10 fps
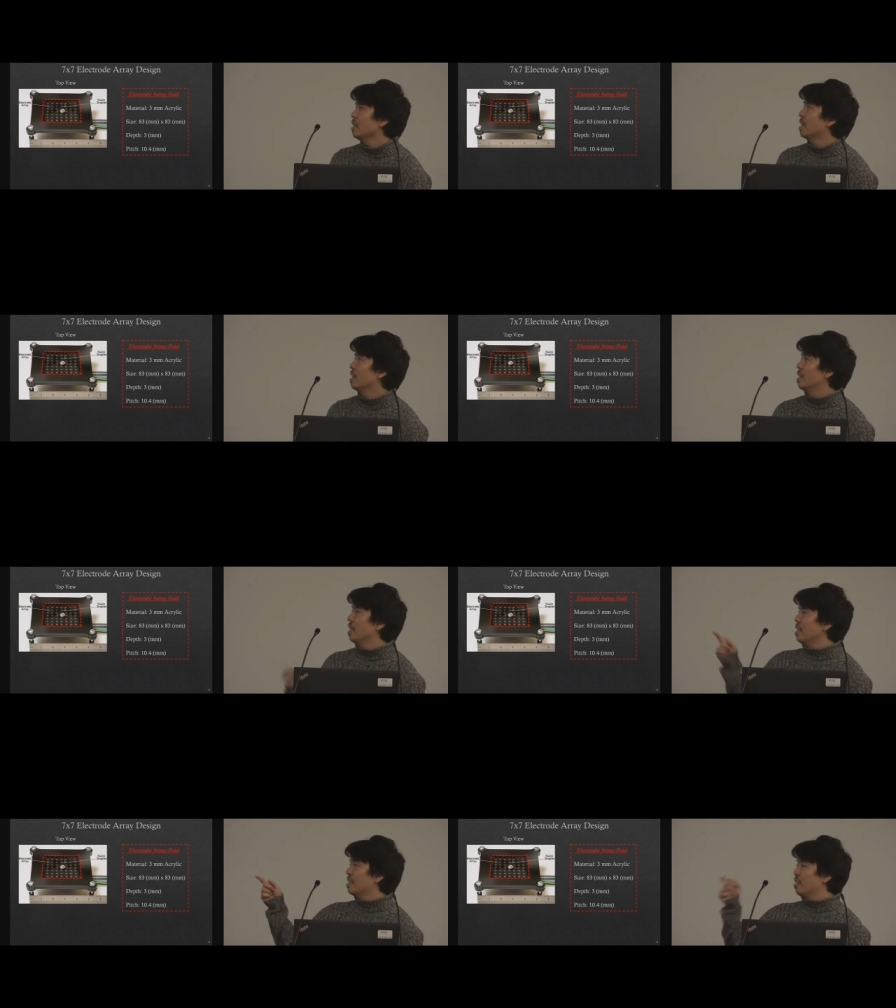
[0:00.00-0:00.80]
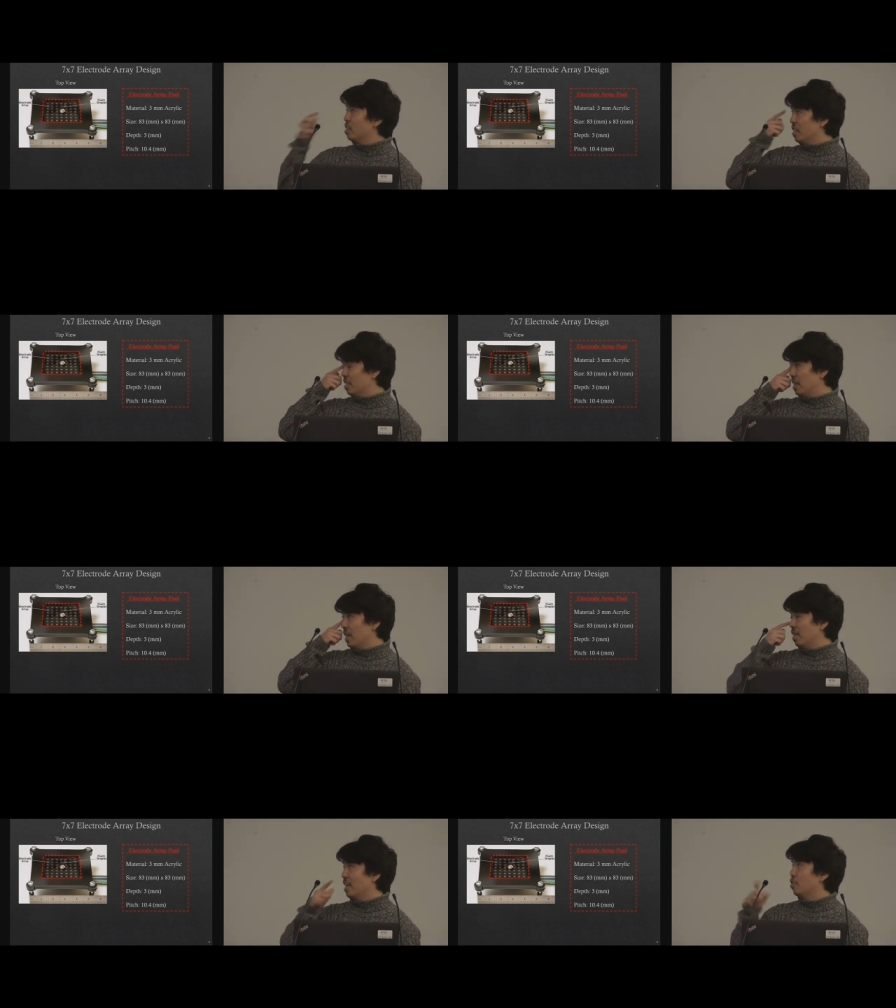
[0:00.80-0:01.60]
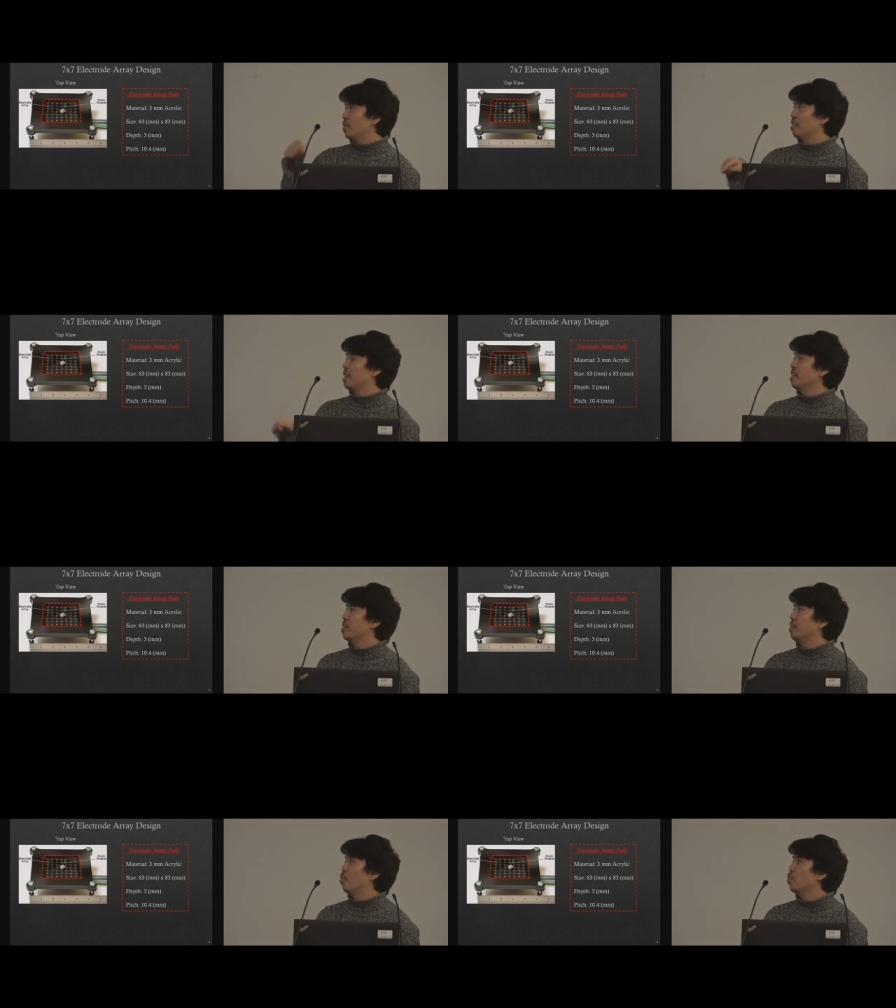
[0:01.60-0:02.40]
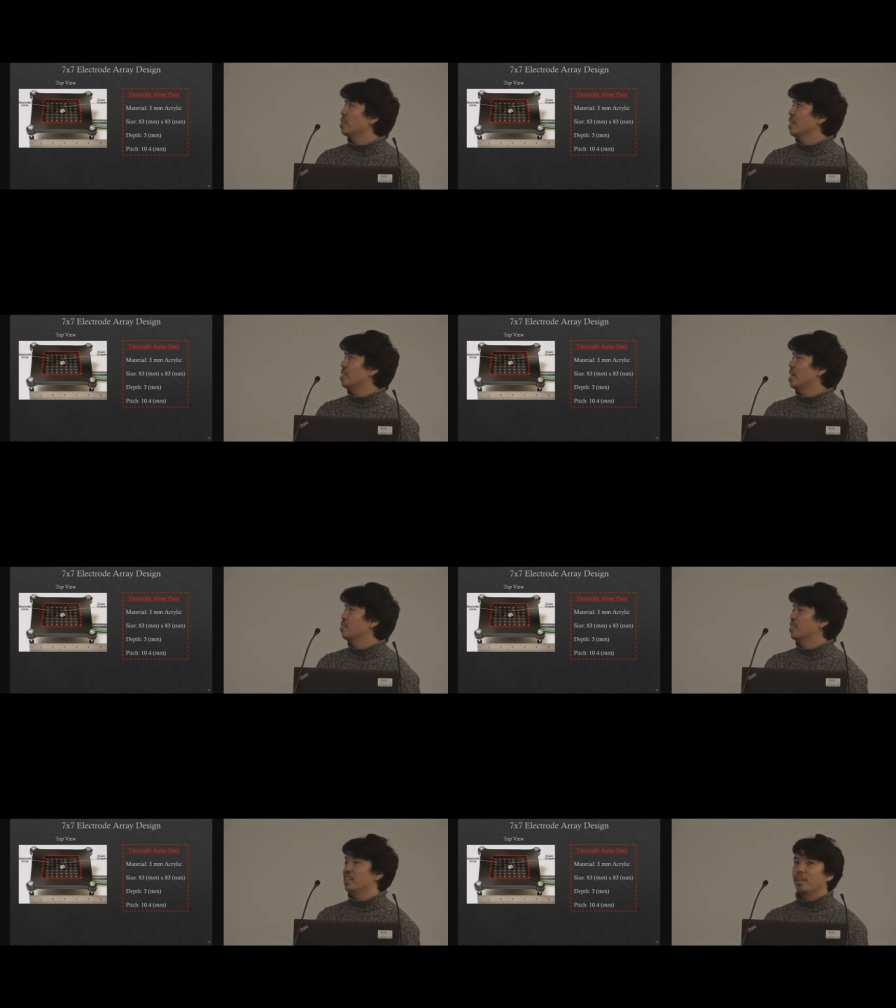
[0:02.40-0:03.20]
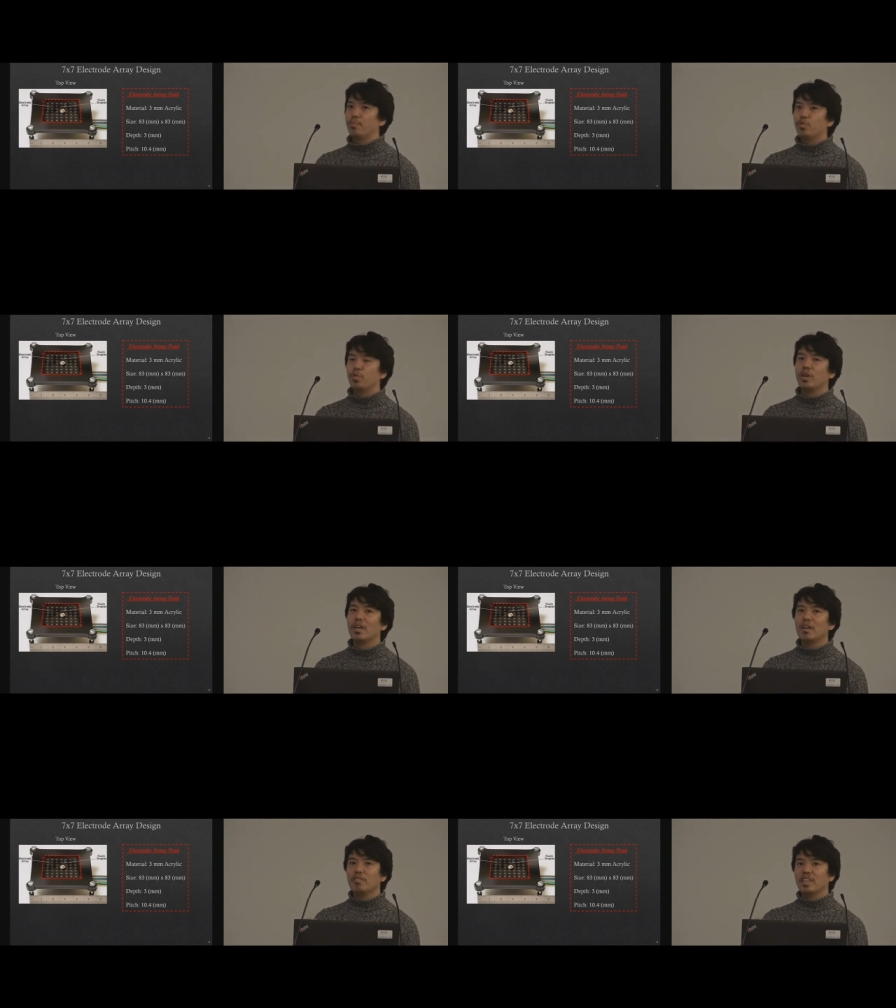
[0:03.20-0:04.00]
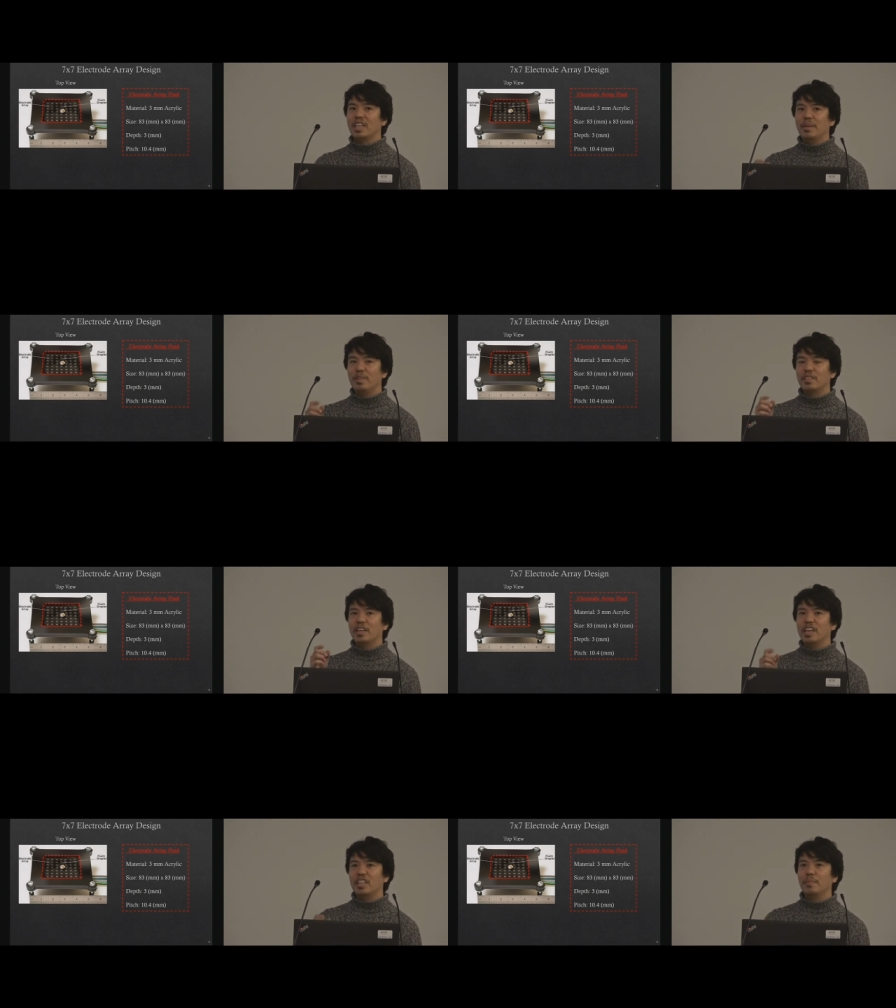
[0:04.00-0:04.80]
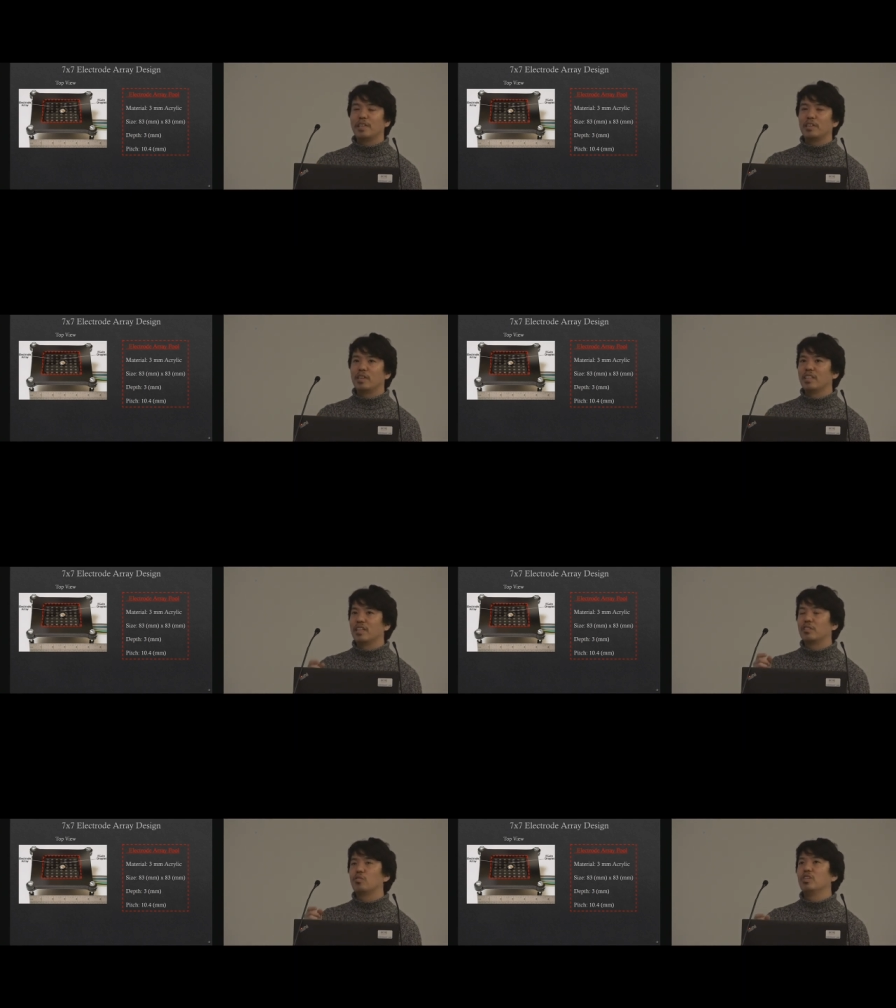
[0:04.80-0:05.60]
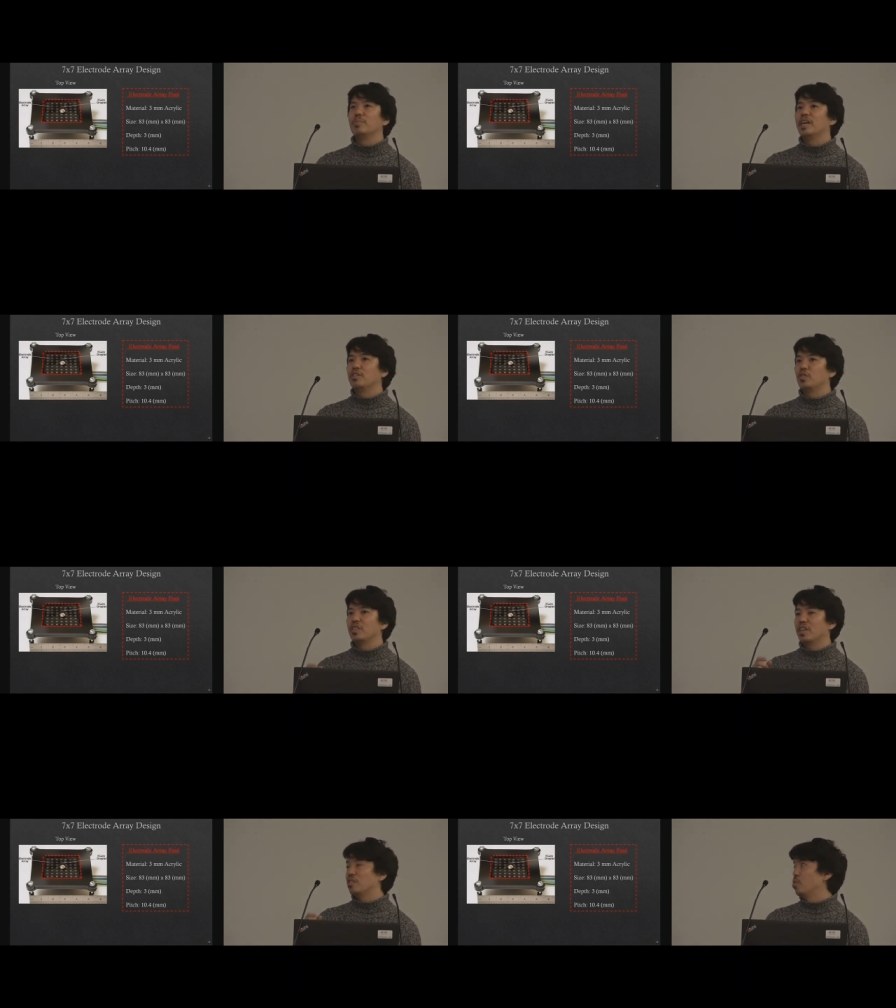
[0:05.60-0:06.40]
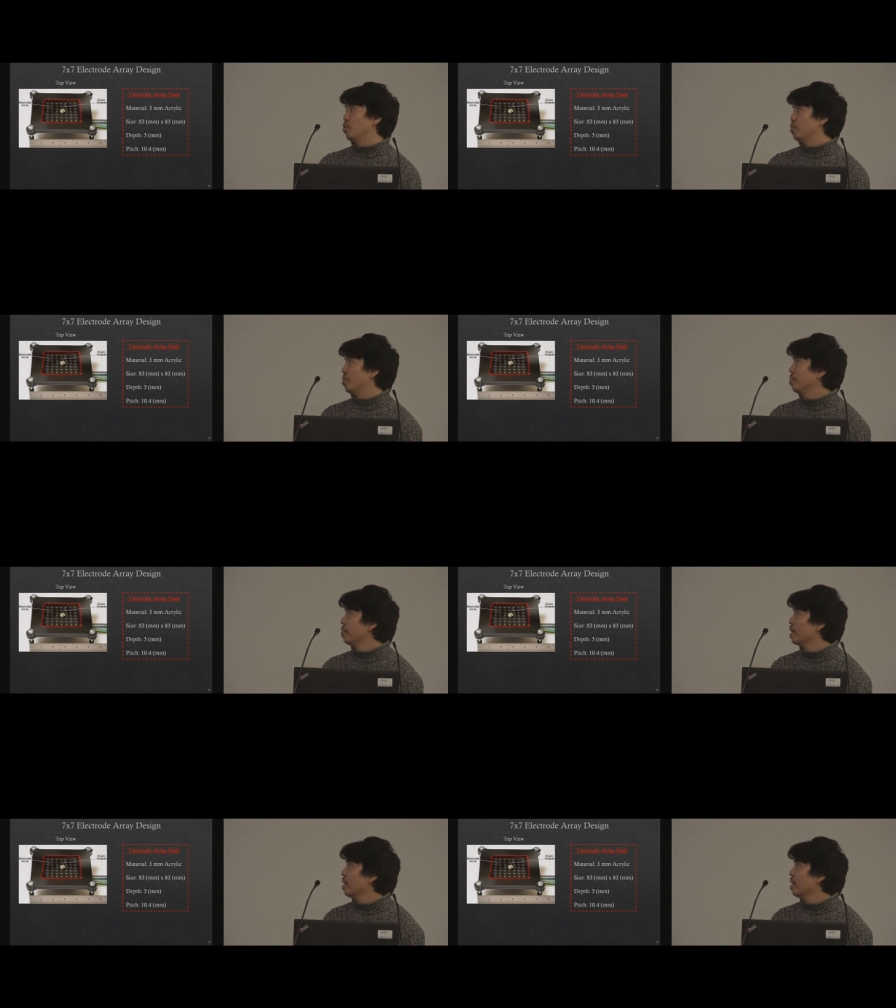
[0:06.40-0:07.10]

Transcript: Inside this red rectangular box is actually the pool we keep in the liquid metal and the sodium hydroxide solution.